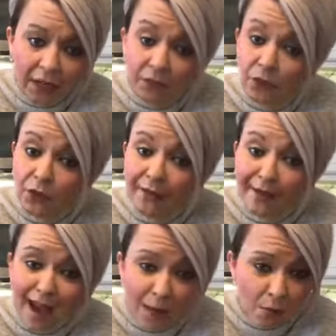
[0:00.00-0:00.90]
If you're
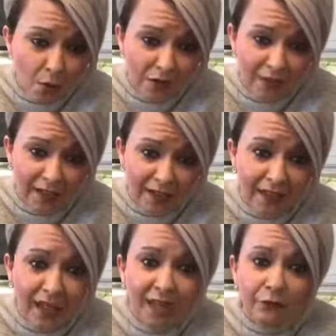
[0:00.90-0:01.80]
not motivated,
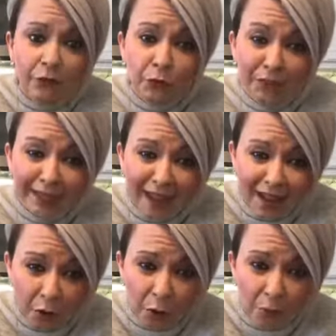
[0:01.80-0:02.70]
if you need
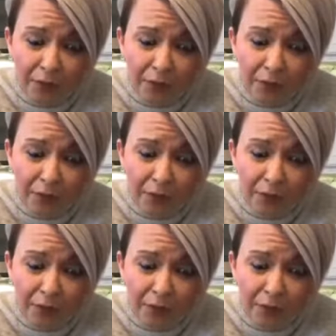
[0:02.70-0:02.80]
help,